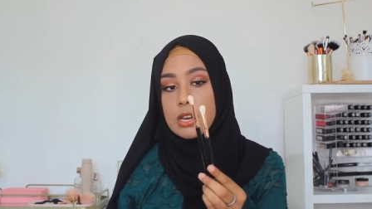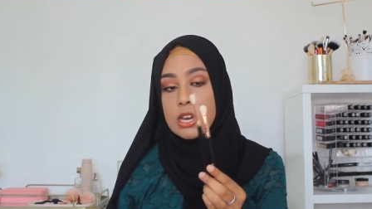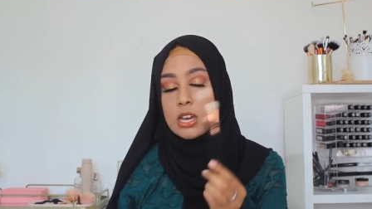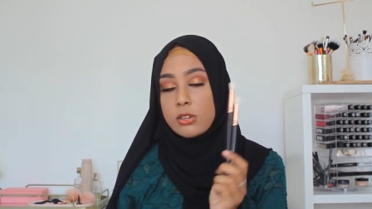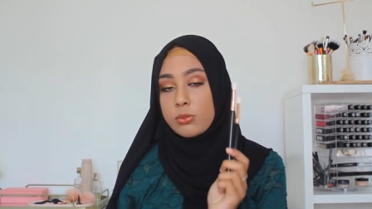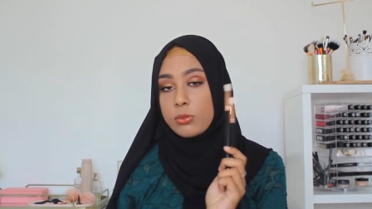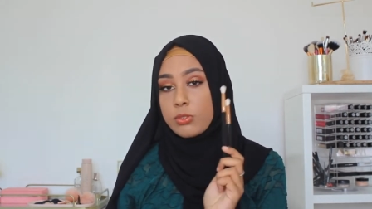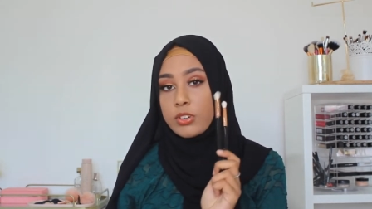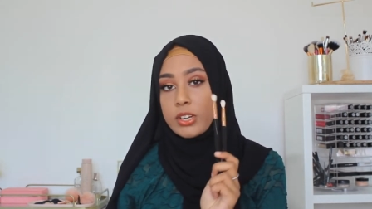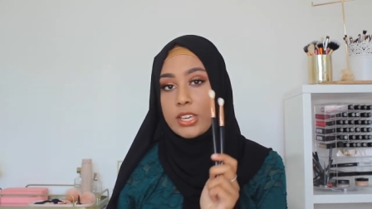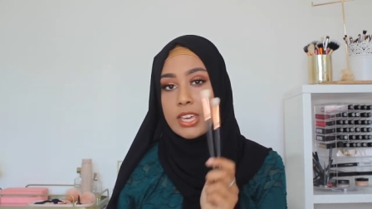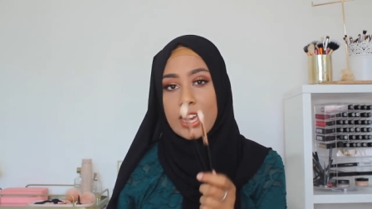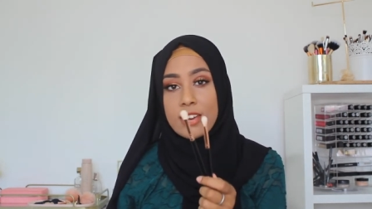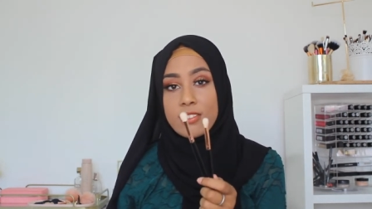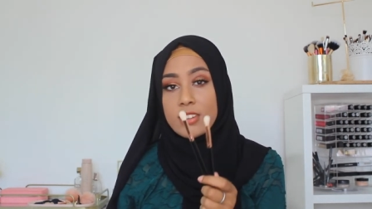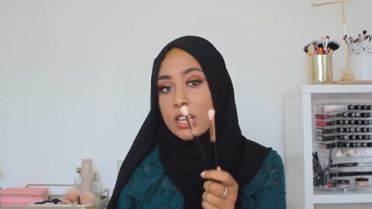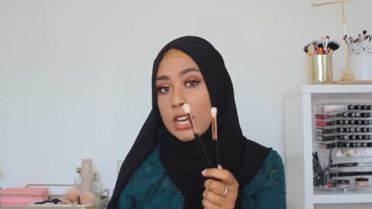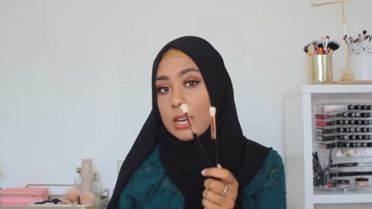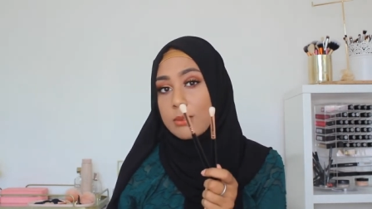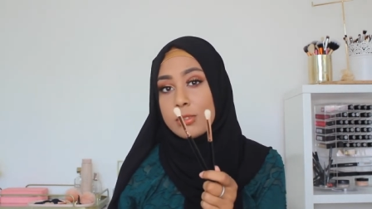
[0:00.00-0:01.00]
I already
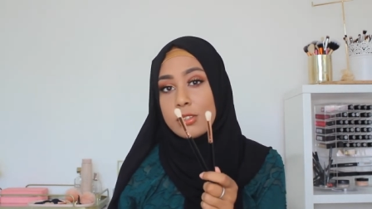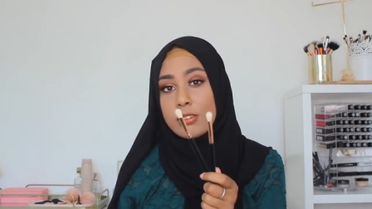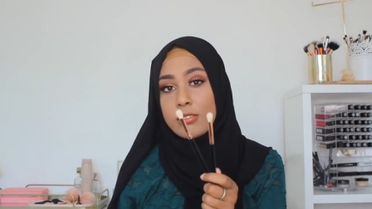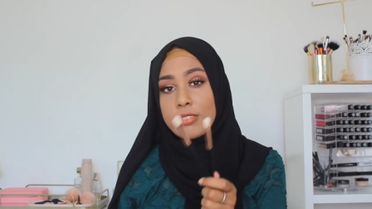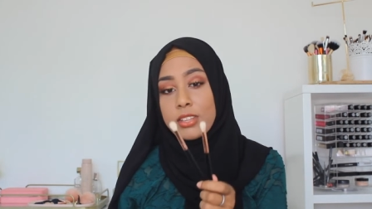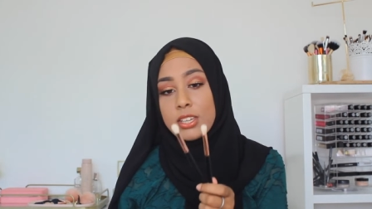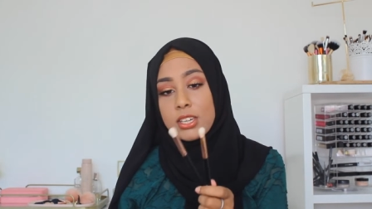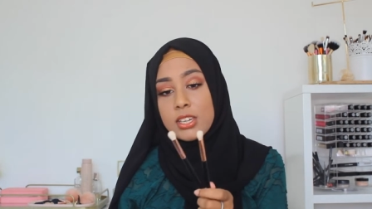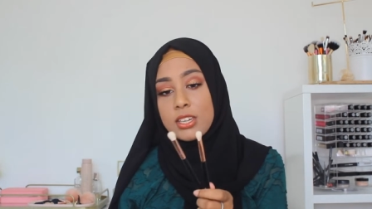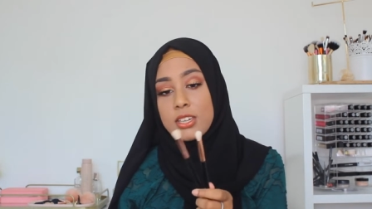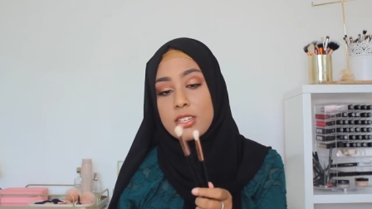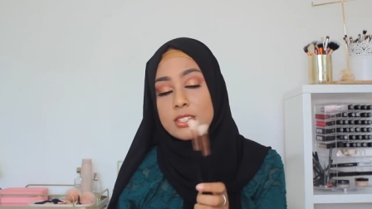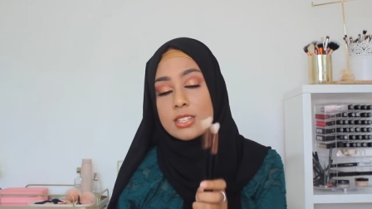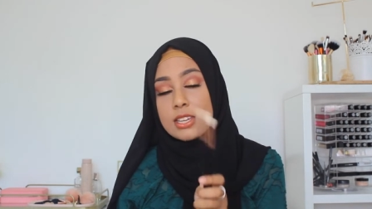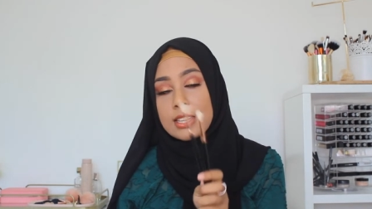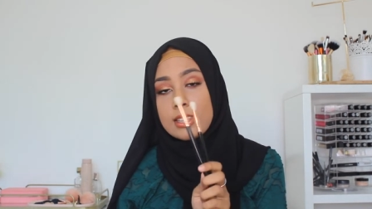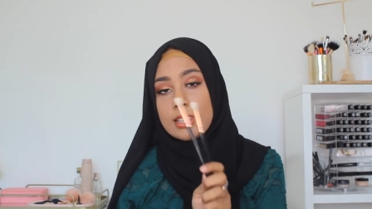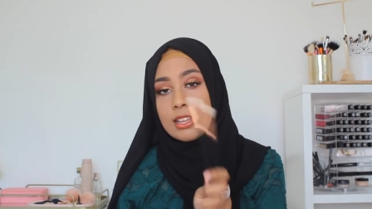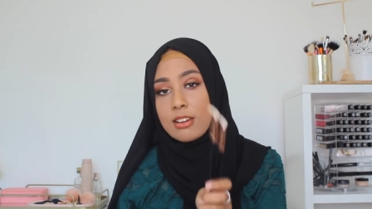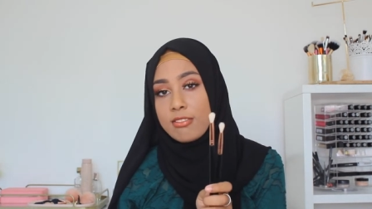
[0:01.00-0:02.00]
have a couple of these,
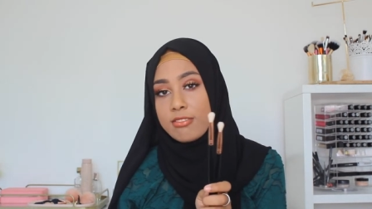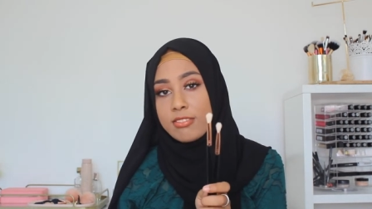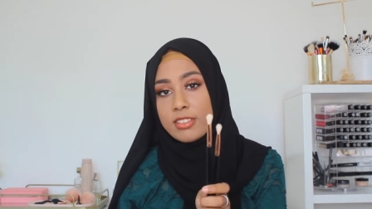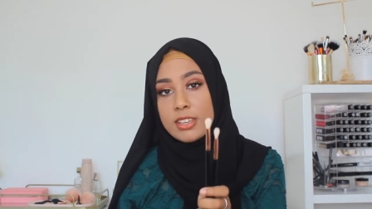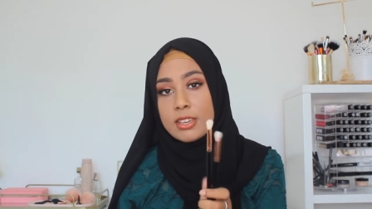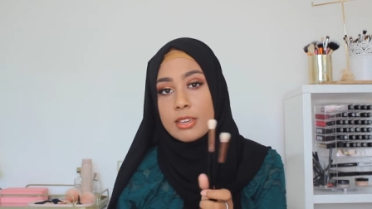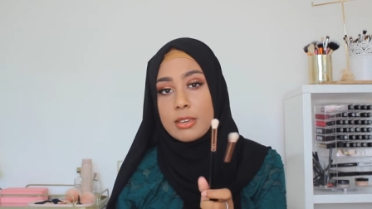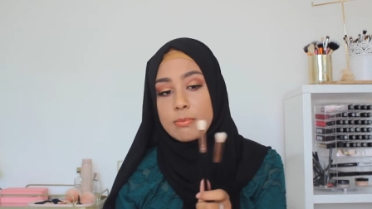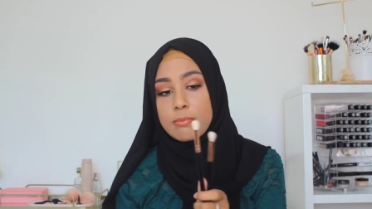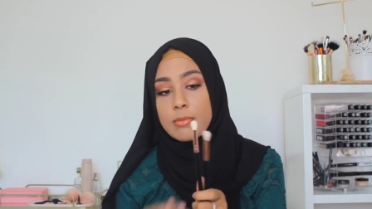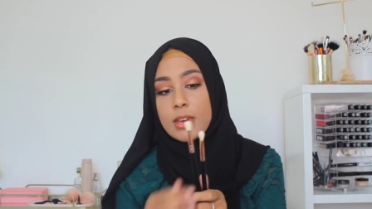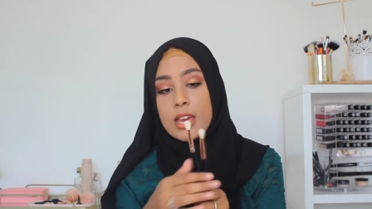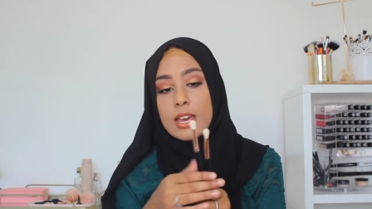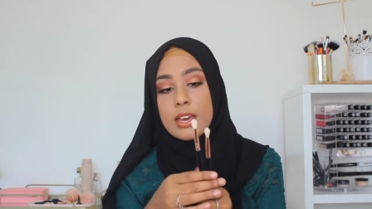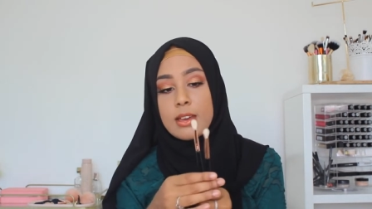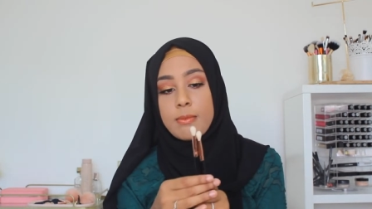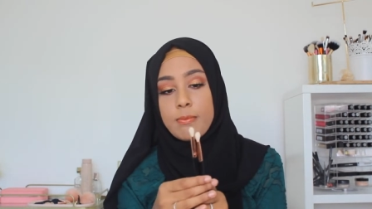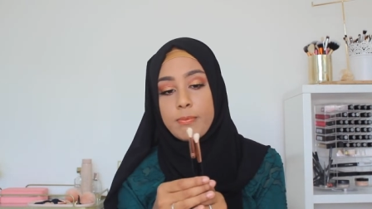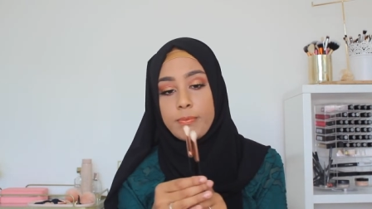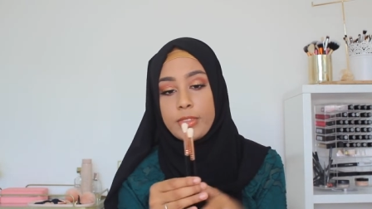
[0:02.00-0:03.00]
love them,
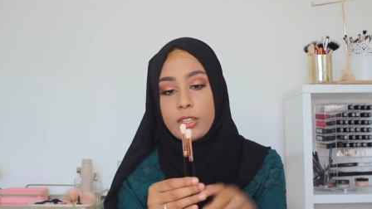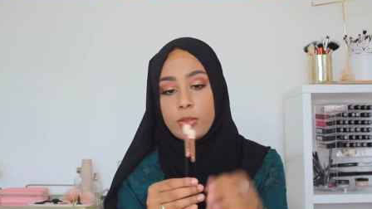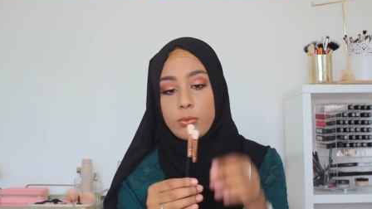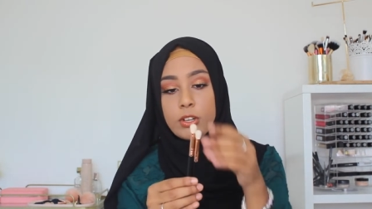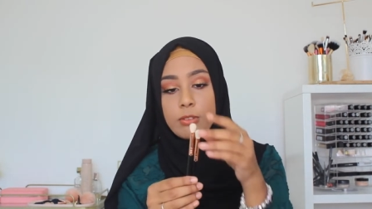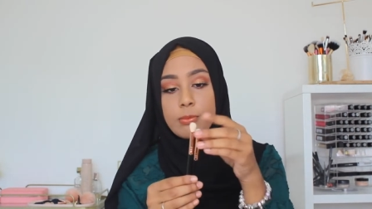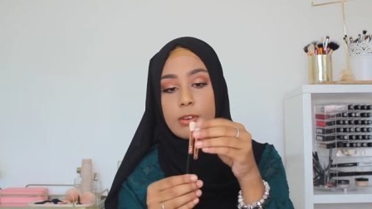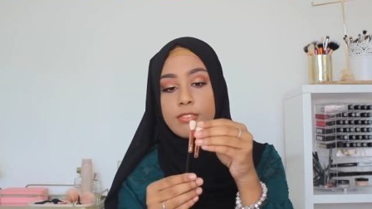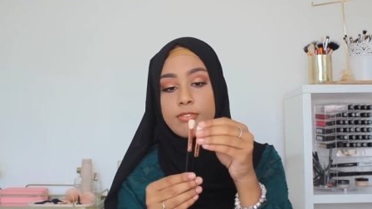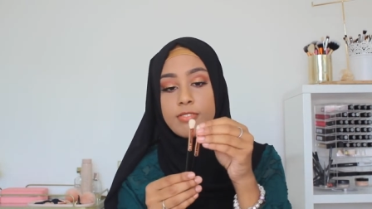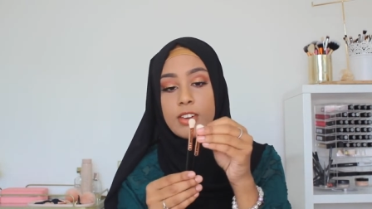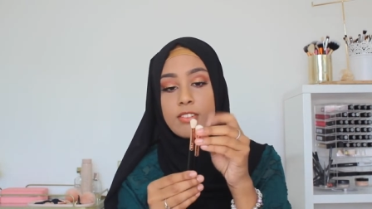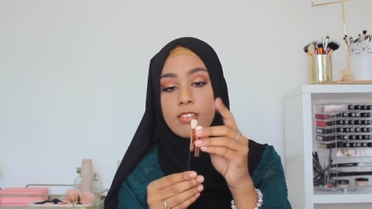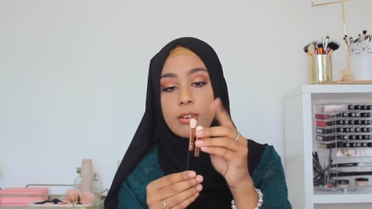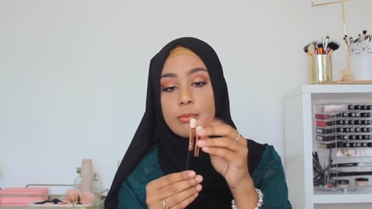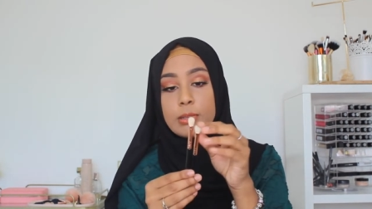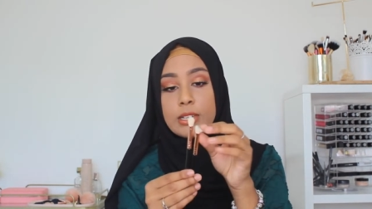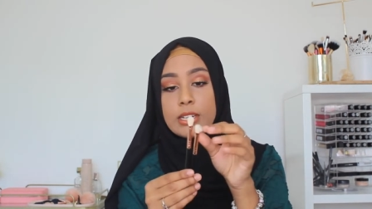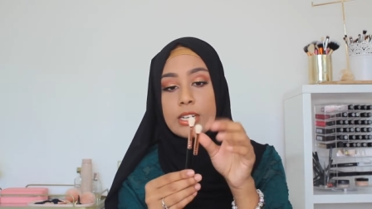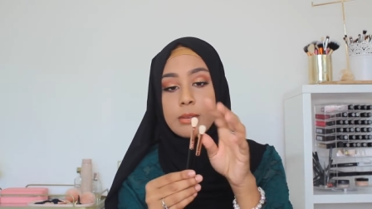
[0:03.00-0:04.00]
and they're one of my
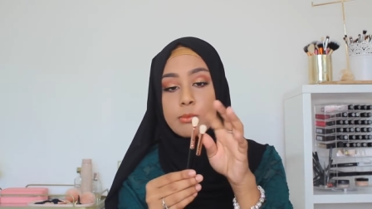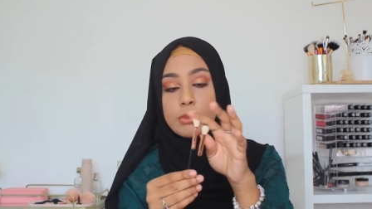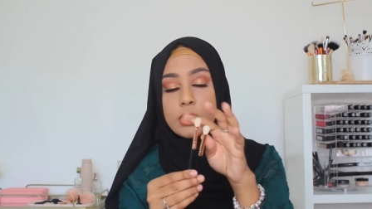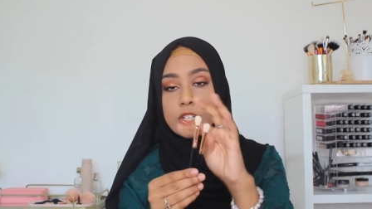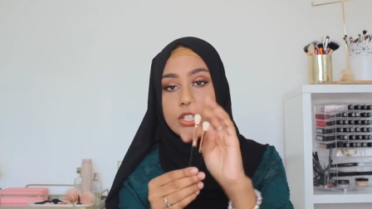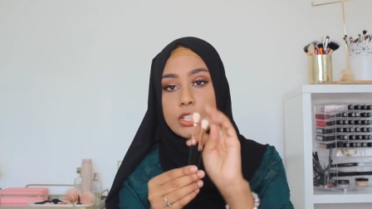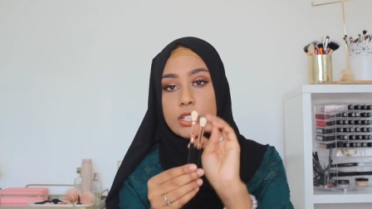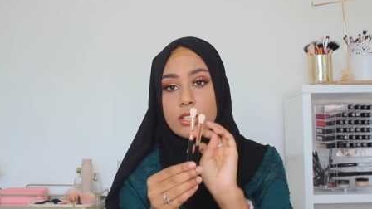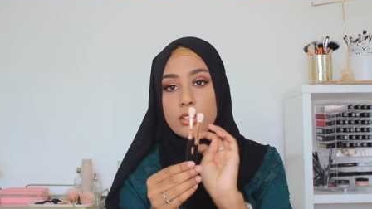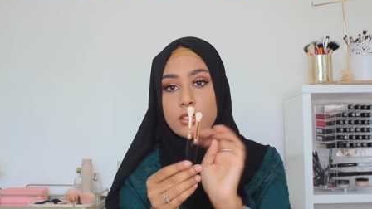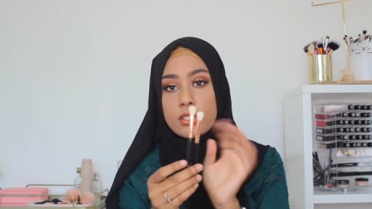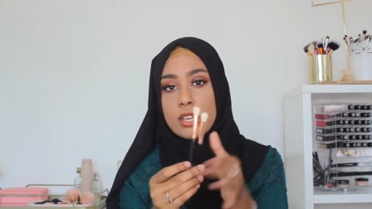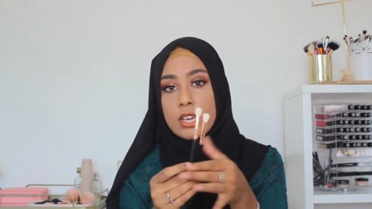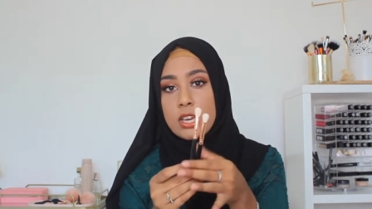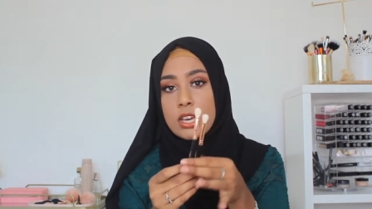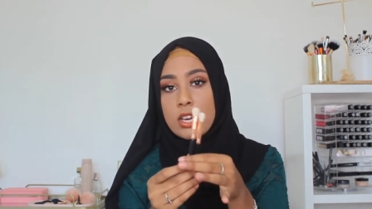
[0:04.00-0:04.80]
favourite blending brushes.